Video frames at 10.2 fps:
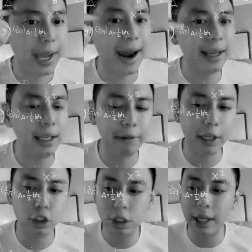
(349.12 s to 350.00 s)
can I
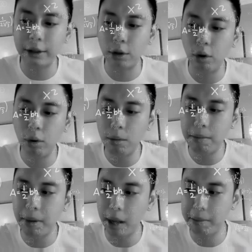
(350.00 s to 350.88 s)
eventually let go
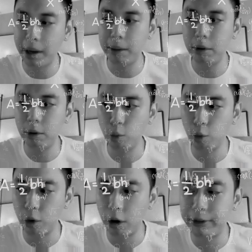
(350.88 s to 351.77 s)

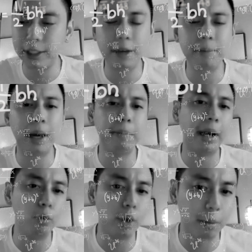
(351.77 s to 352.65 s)
of this thing
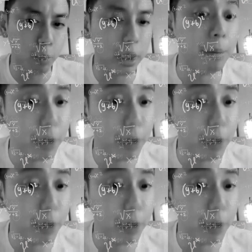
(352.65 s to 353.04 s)
with a